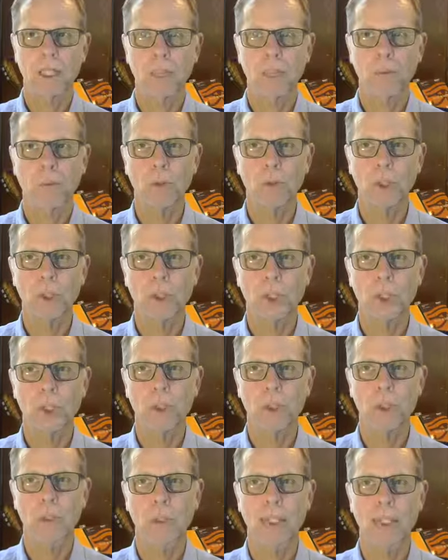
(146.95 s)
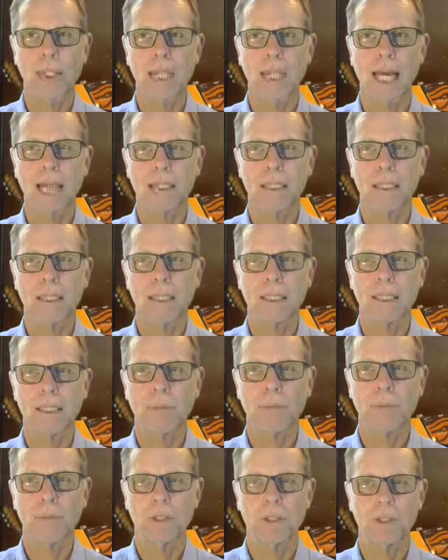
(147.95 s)
a world and acting
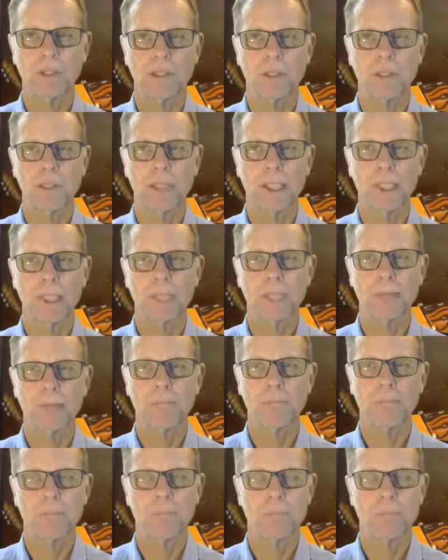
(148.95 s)
with your speech